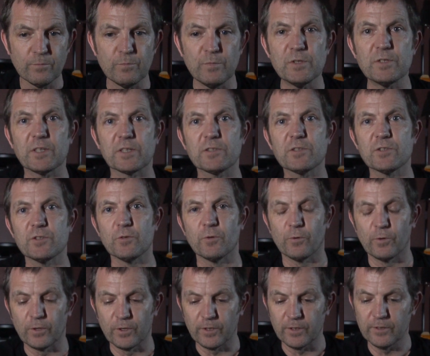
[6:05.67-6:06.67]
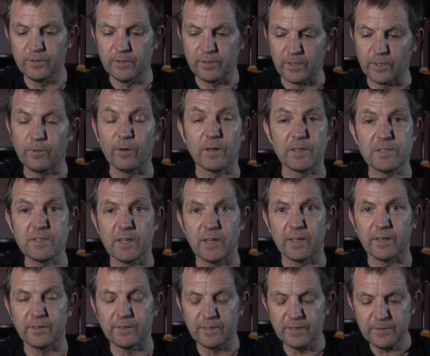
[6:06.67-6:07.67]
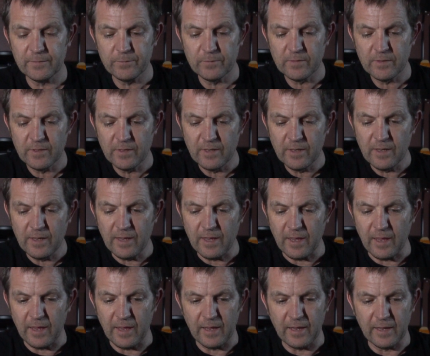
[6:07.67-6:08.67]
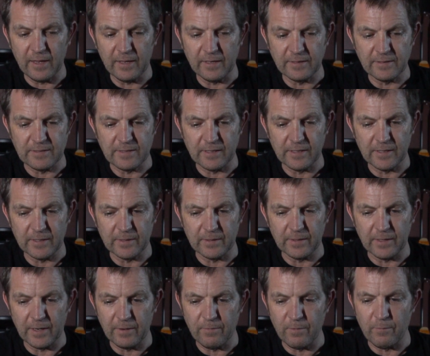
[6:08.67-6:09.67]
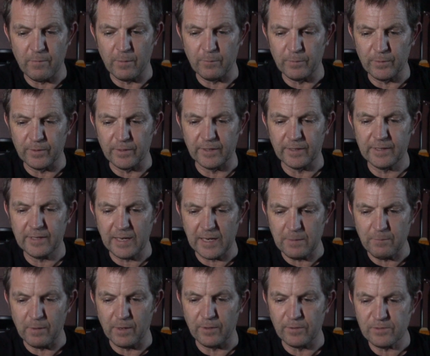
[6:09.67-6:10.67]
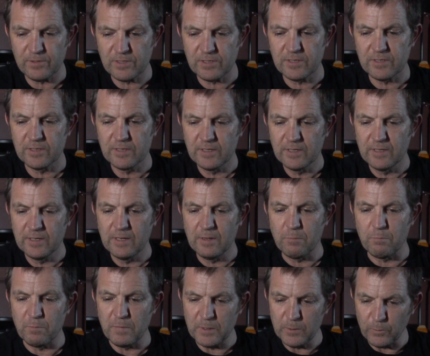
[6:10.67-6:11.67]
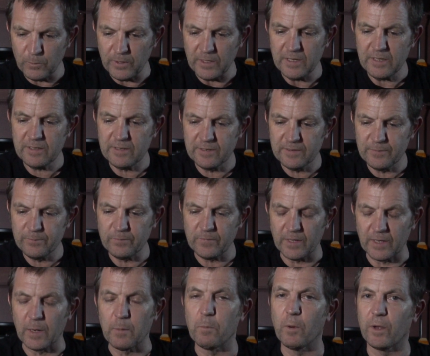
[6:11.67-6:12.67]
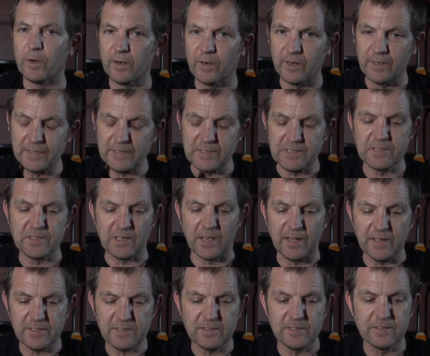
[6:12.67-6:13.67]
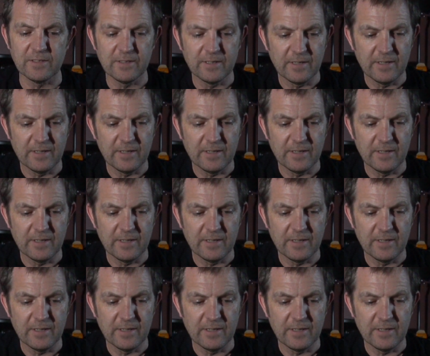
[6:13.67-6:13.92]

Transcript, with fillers: music store across Canada. And uh, I remember it came out midweek, and I bought it on cassette